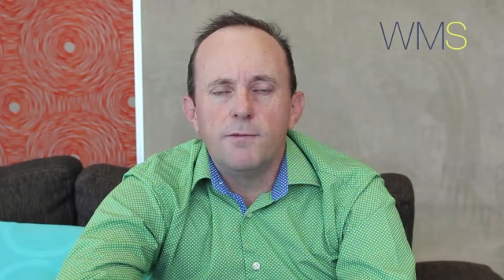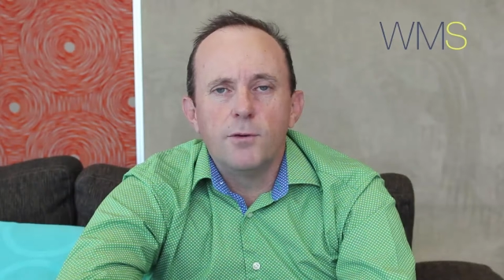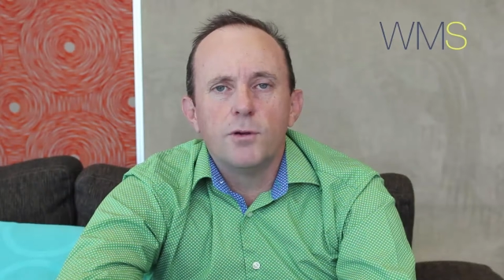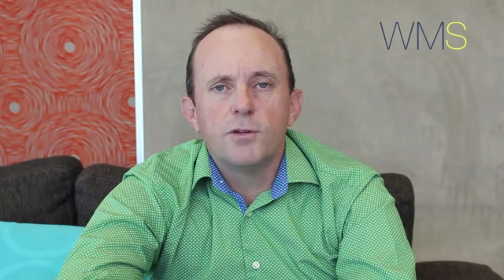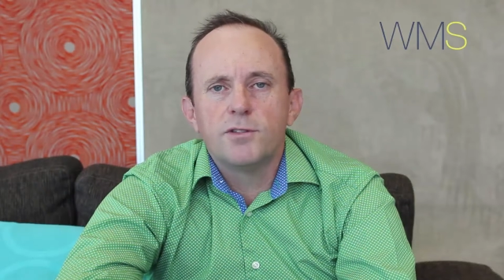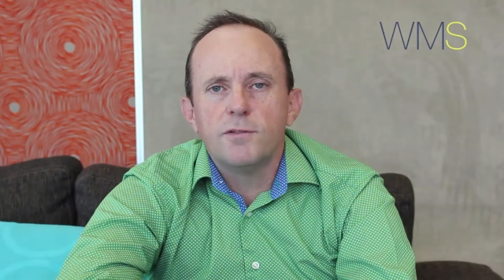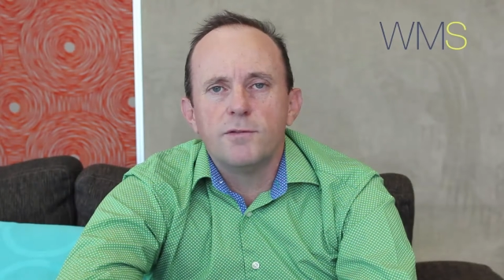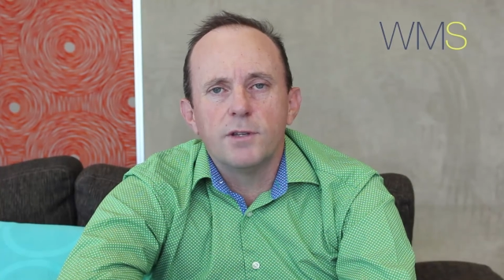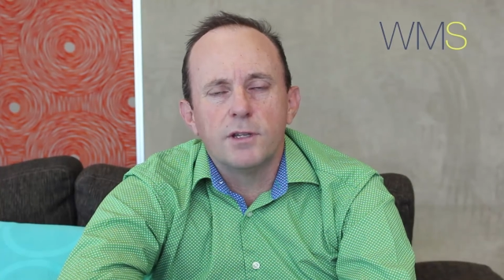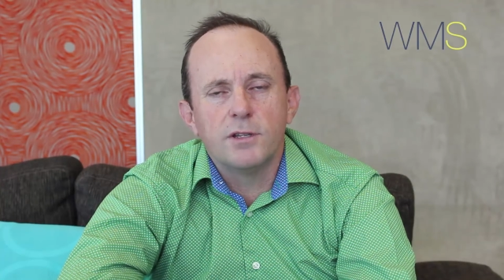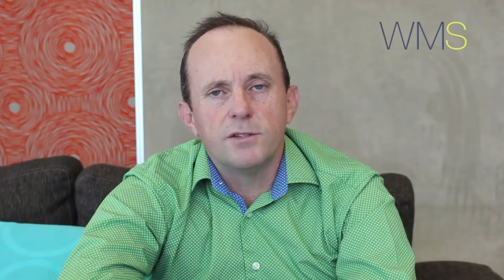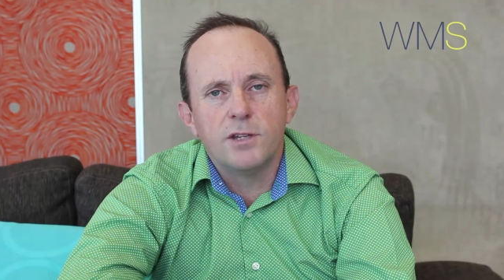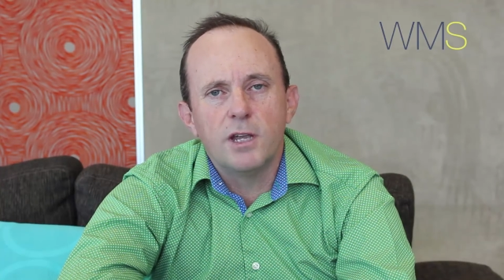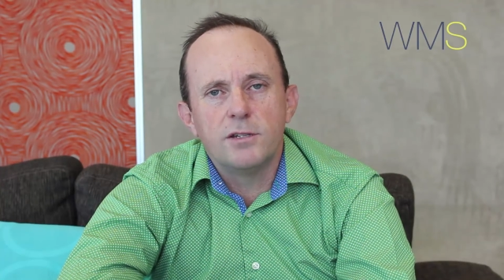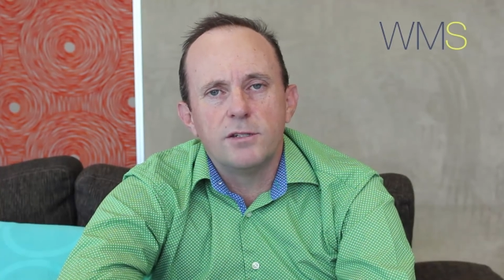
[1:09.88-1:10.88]
first of the
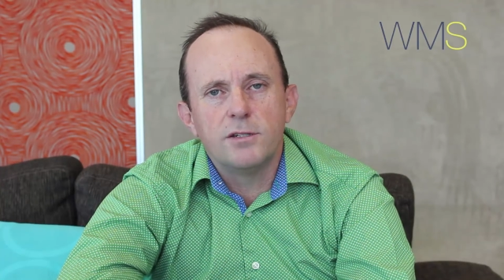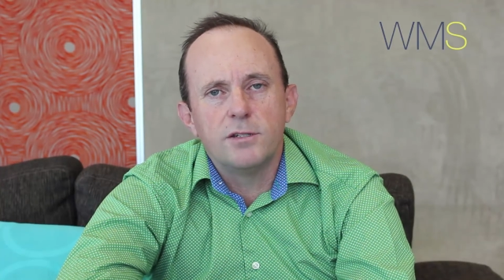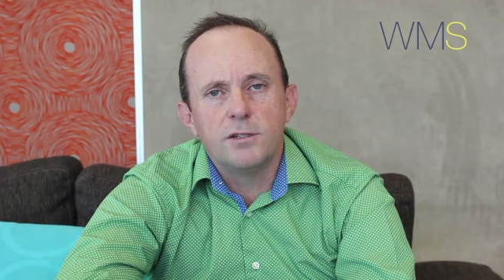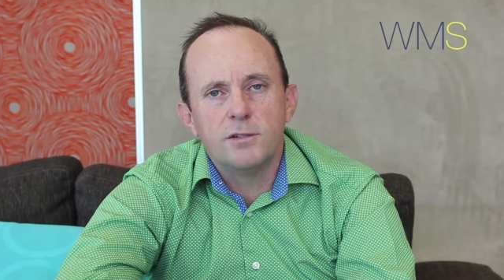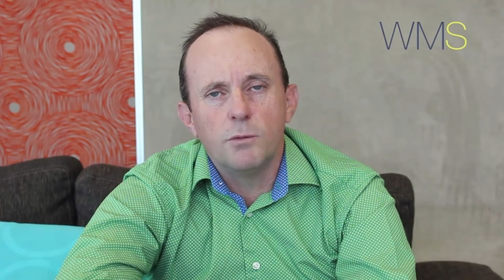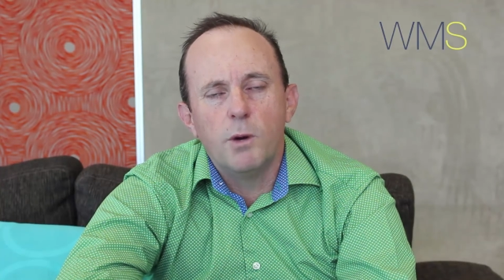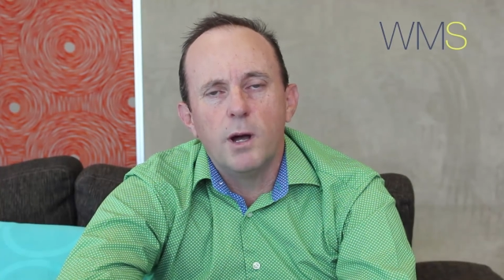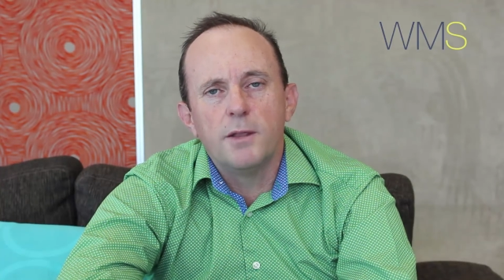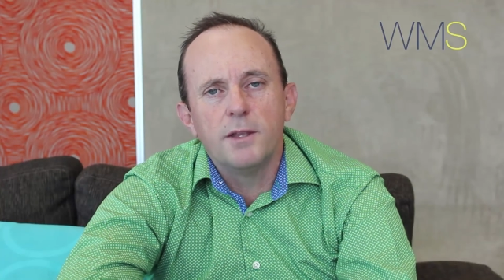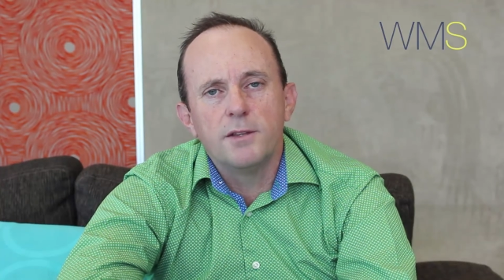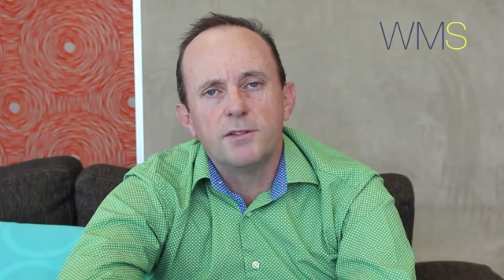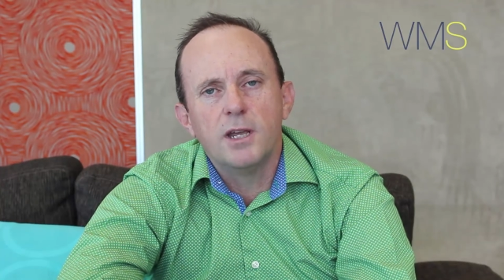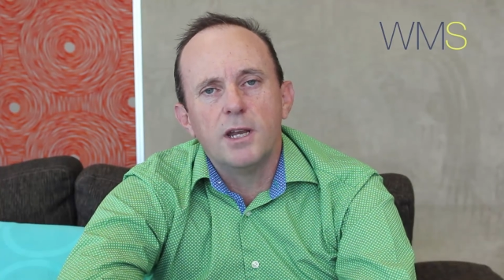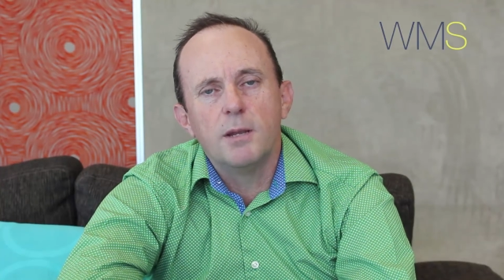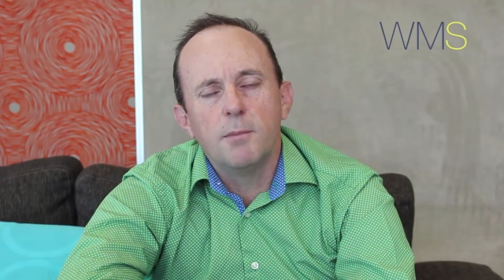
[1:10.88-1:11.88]
concessions is the one
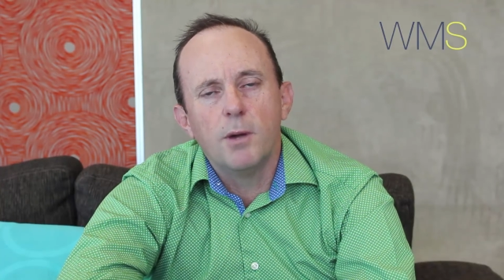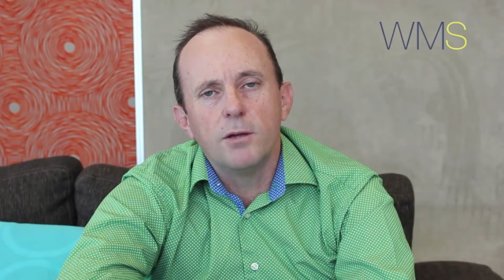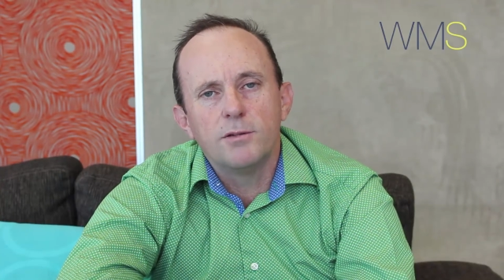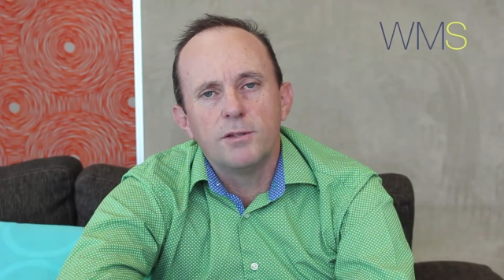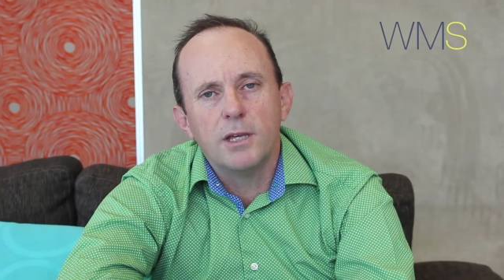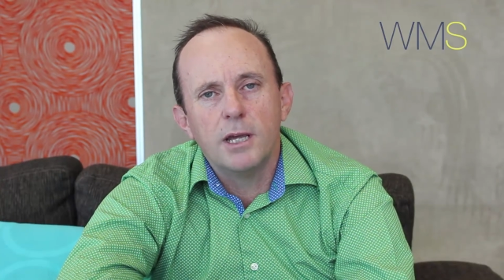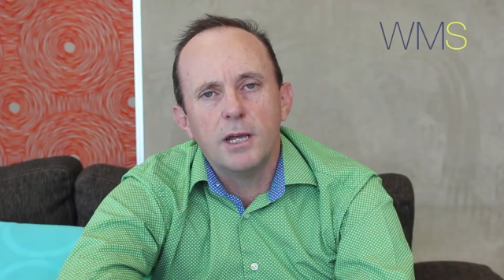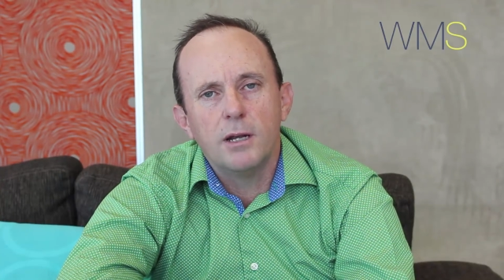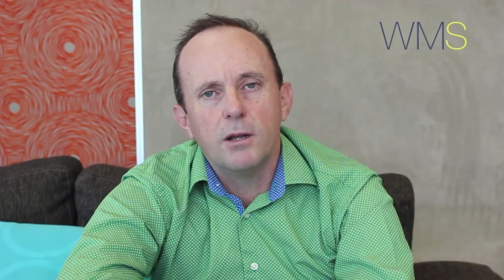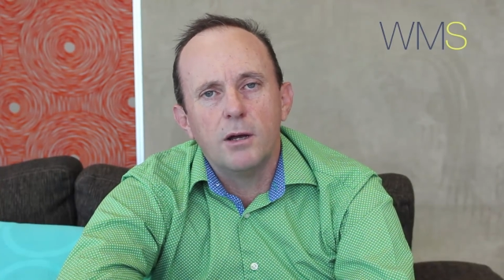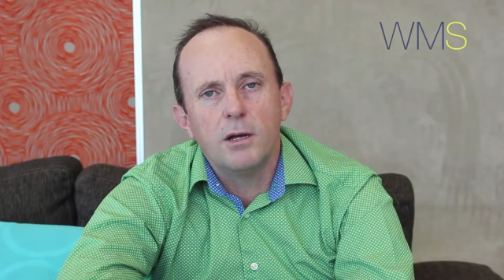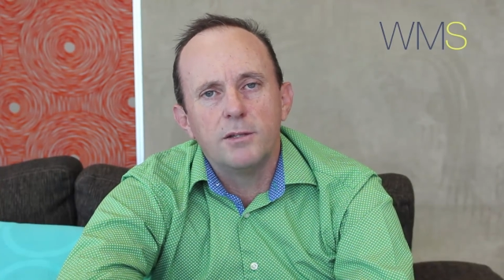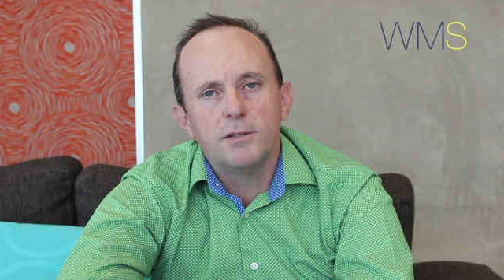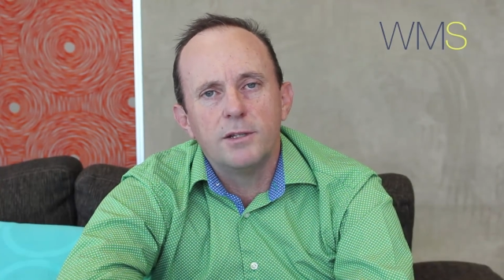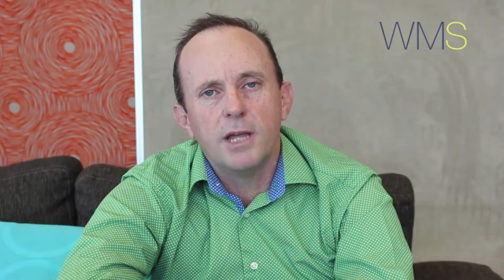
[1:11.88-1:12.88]
that's getting most of the headlines,